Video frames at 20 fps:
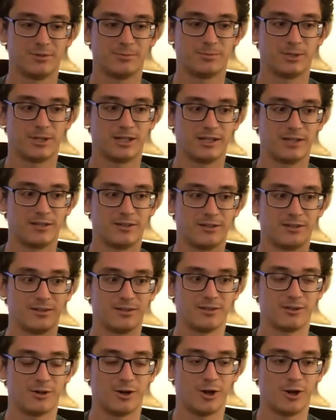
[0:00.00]
but
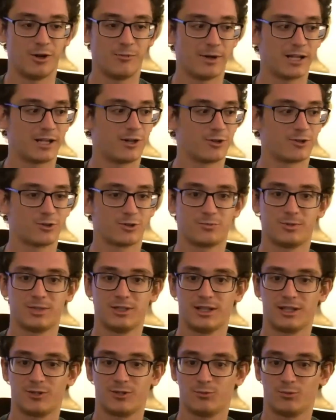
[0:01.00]
all my coaches would be
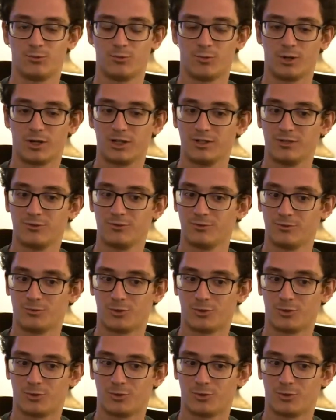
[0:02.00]
like, "What are you